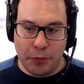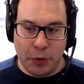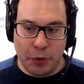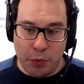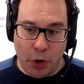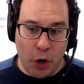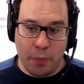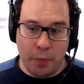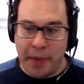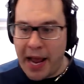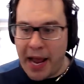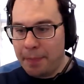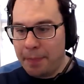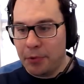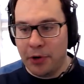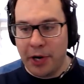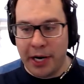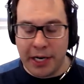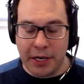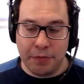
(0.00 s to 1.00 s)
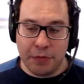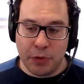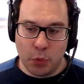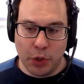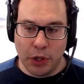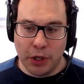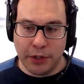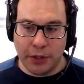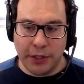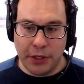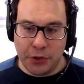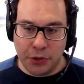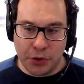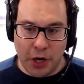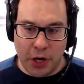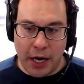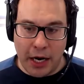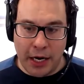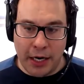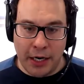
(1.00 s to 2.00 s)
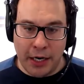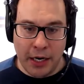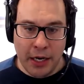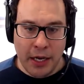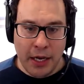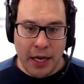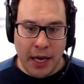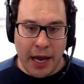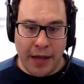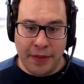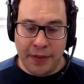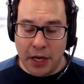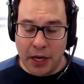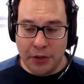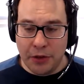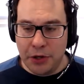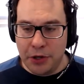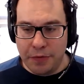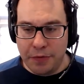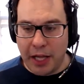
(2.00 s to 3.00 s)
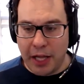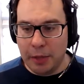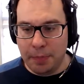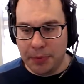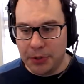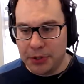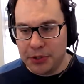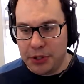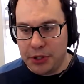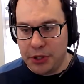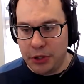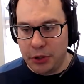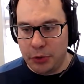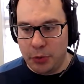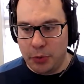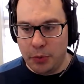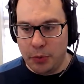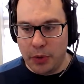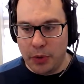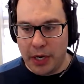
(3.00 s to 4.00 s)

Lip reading: the roadmap or any of the work that Tron and the other developers do,